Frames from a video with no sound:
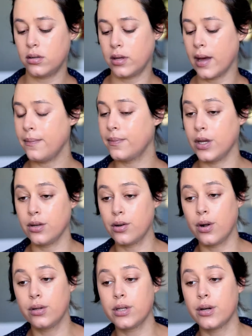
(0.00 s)
yeah, Nude
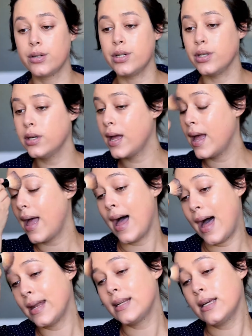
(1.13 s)
Gold 02,
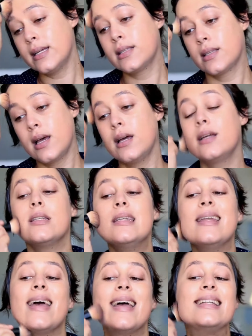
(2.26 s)
and it is
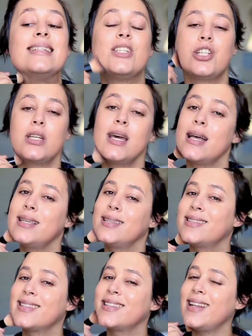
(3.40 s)

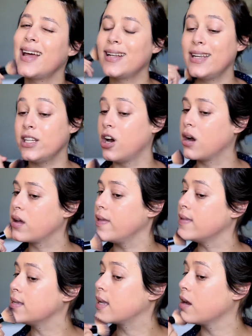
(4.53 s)
just slightly darker
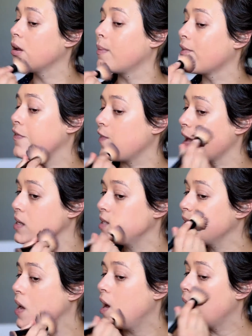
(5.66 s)
than the skin on my face.